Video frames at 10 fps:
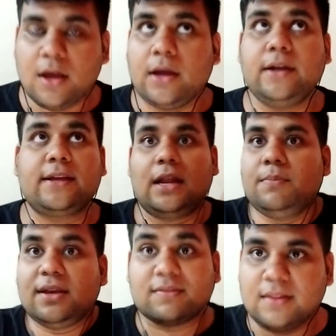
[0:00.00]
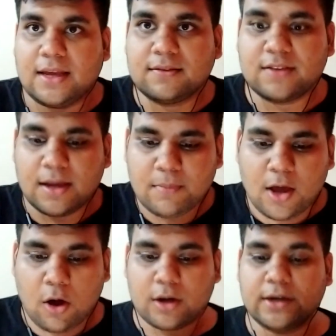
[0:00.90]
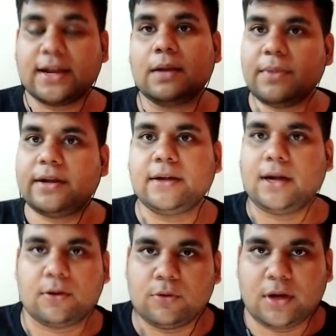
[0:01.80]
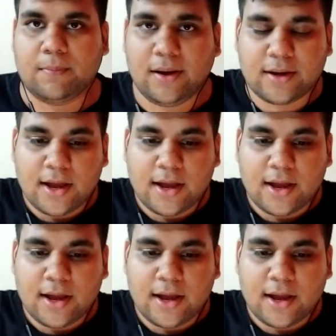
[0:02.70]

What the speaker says: It can be a snakes game or it can be a tic-tac-toe game, right?